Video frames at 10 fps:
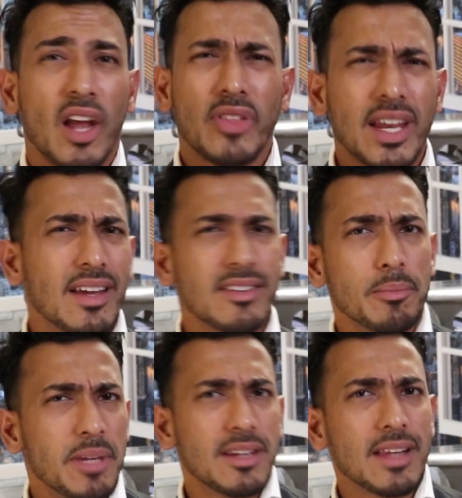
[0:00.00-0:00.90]
Now, that
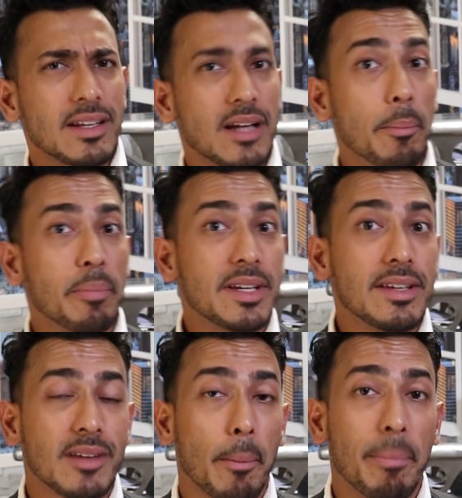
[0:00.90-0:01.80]
doesn't mean that
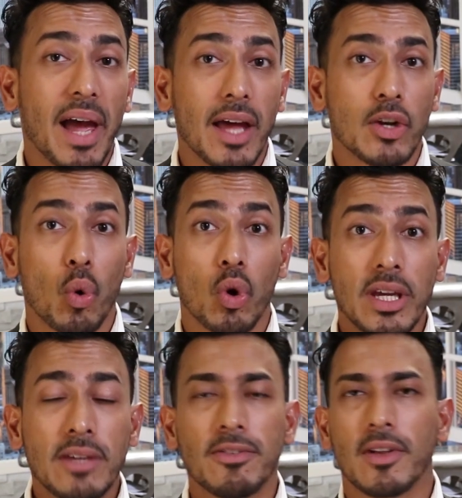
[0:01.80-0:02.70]
companies are bad or
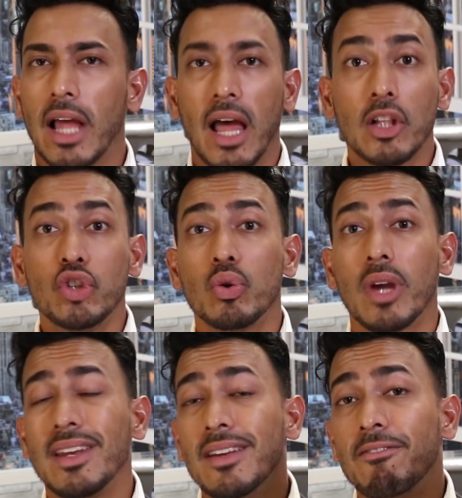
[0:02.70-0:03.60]
evil. Hell, you
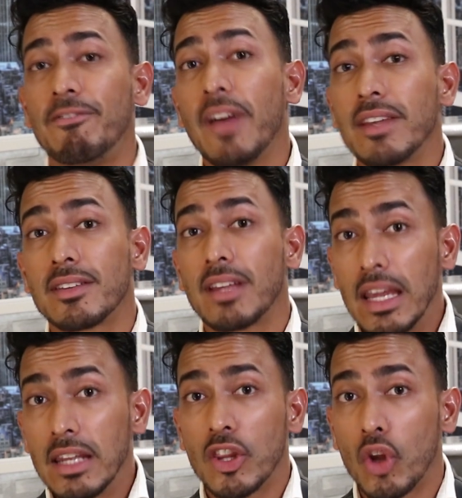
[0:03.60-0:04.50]
can invest
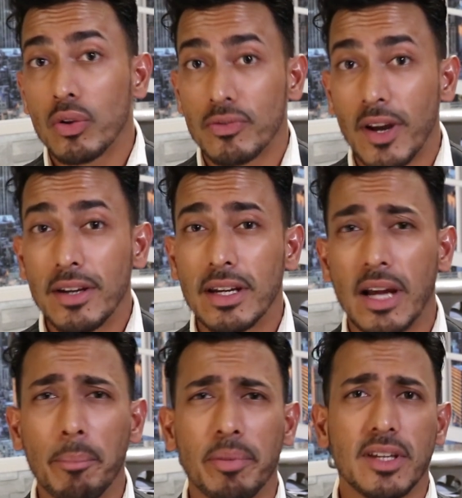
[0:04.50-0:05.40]
in those very
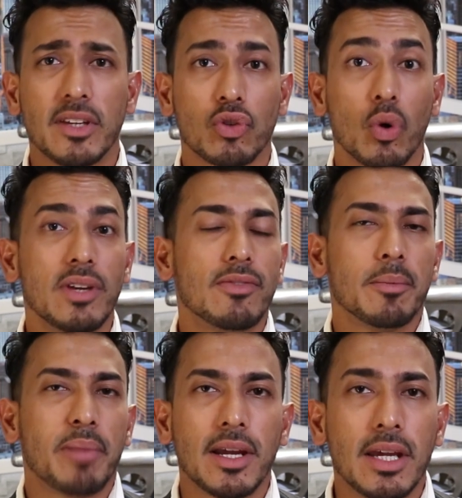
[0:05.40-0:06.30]
companies, or
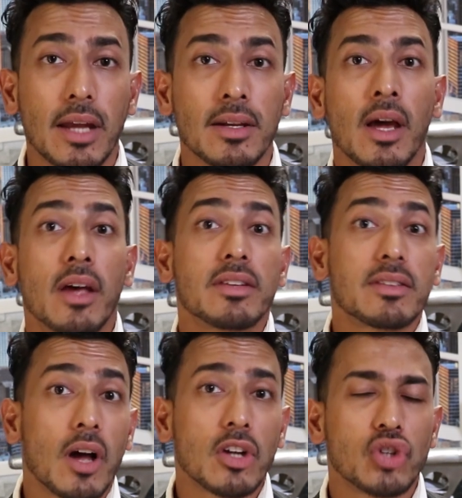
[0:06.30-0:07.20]
even better yet,
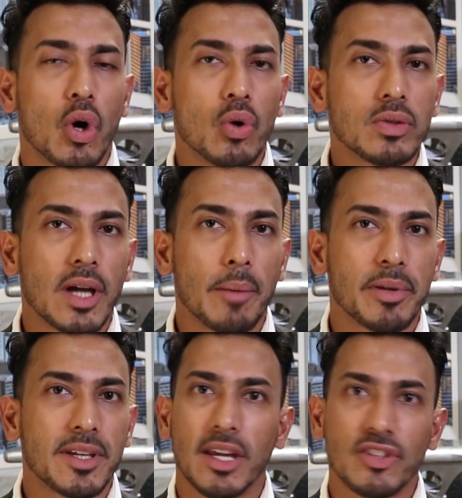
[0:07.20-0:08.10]
start your own
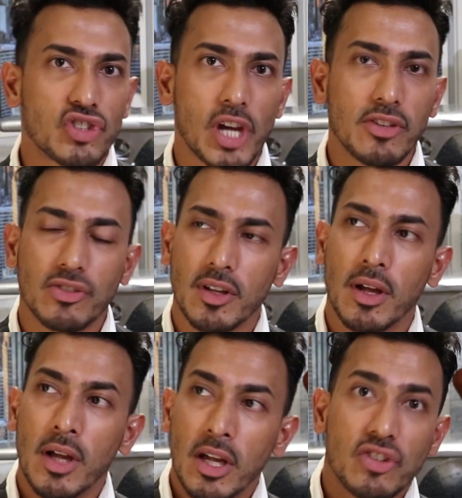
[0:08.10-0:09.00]
company and change
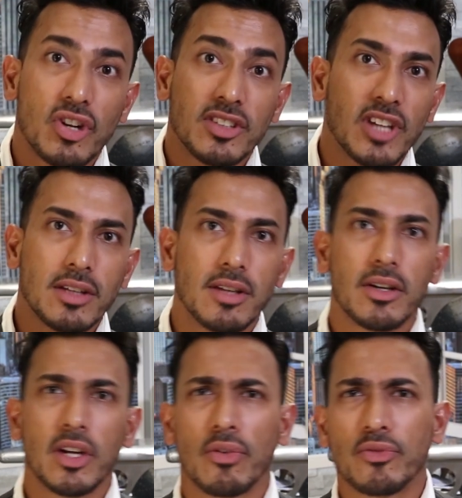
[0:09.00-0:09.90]
the
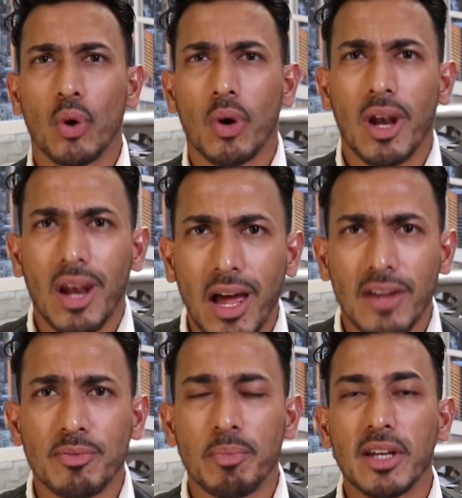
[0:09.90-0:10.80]
trajectory of your
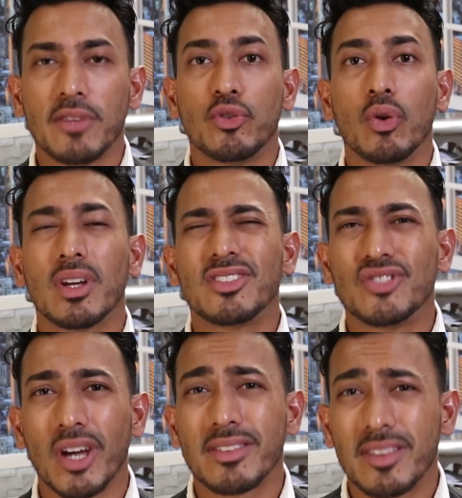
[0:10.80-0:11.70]
life. But if you are
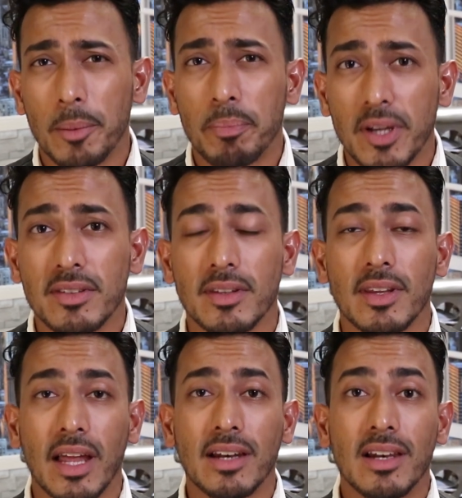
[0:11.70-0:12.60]
just the
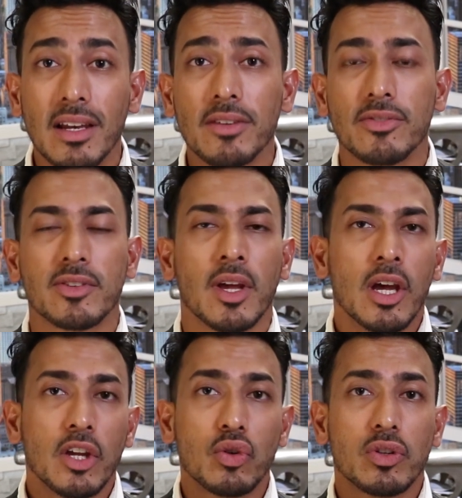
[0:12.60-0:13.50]
person that lives
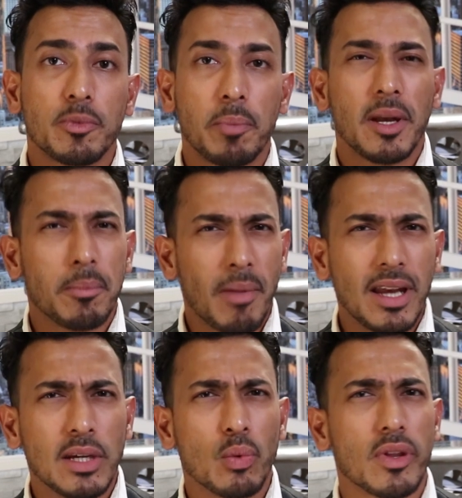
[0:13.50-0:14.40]
to spend
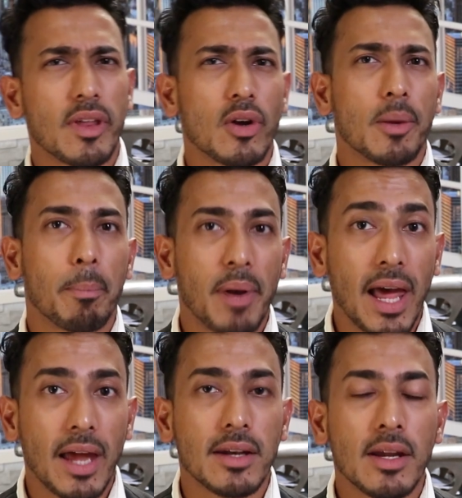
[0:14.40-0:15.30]
money without a
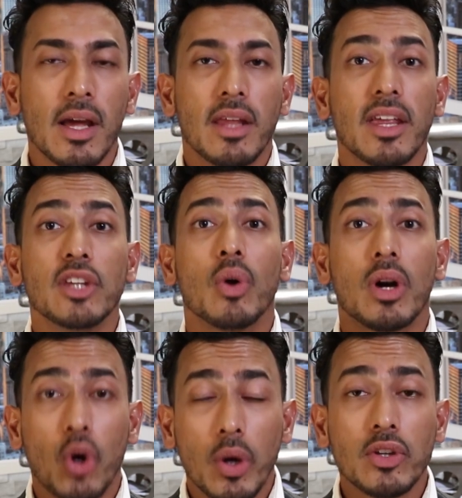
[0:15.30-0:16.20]
plan, then
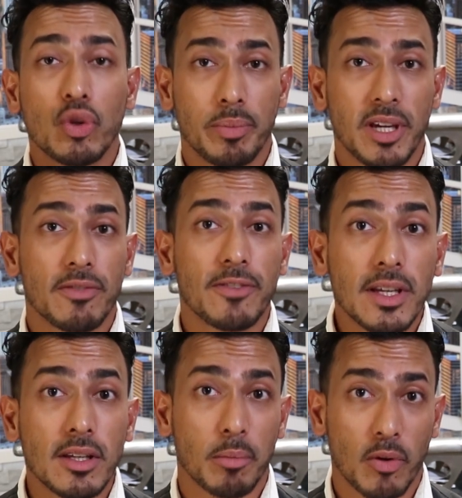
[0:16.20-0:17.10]
you're going to be a
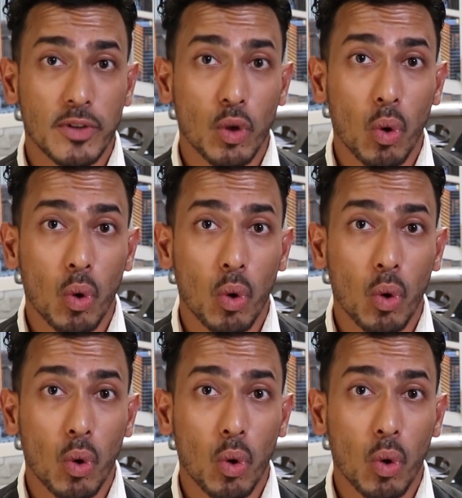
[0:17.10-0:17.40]
victim of it